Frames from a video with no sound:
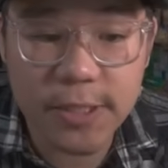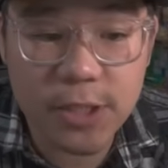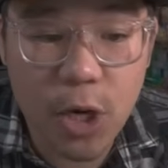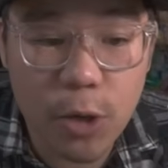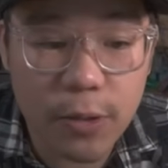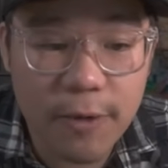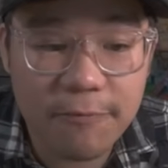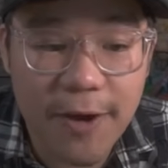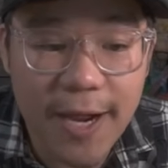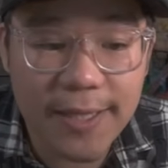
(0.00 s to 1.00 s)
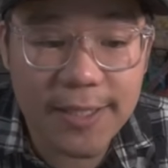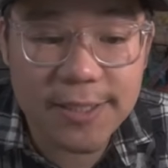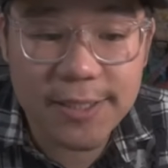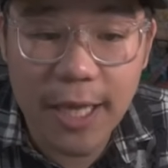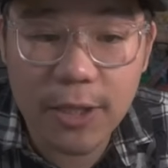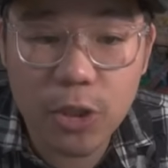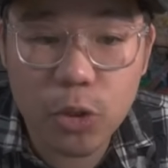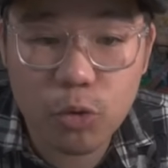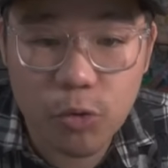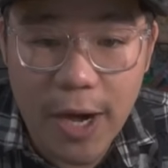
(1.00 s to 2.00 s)
Scarlet and Violet Stellar
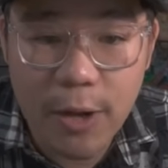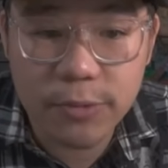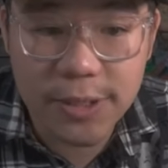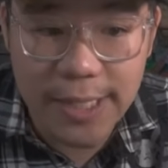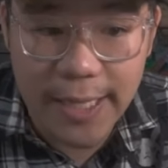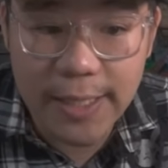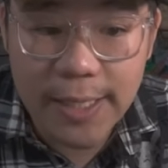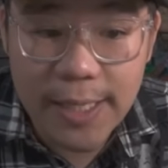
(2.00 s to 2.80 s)
Crown set.